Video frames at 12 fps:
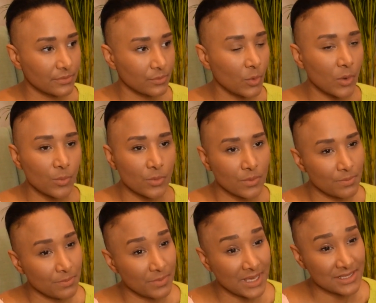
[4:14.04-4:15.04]
what will
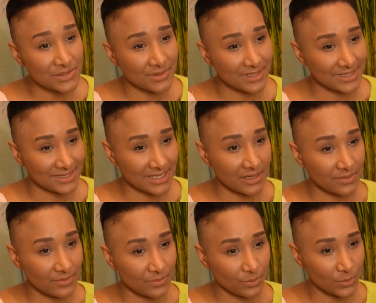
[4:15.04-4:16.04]
be to an extent
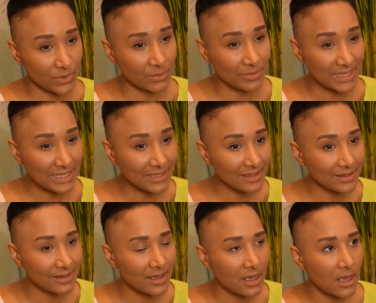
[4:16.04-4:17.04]
will be,
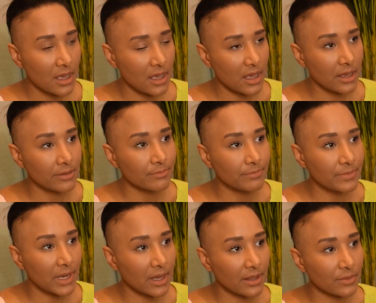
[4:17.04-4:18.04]

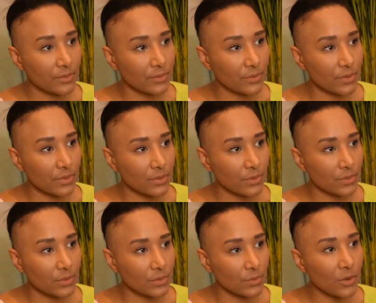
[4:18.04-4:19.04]
but
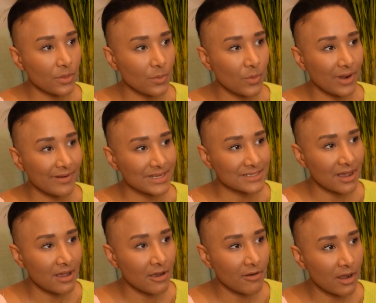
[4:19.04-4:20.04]
what the worries
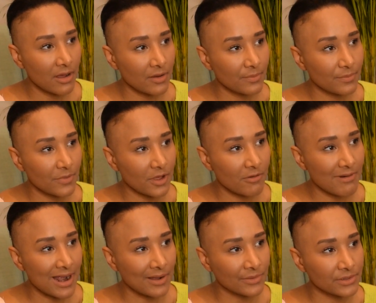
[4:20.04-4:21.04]
are
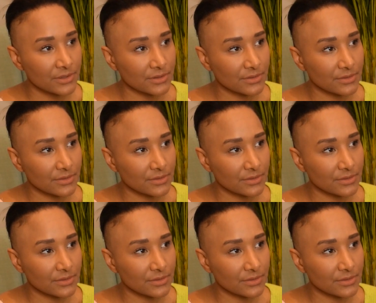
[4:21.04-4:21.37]
around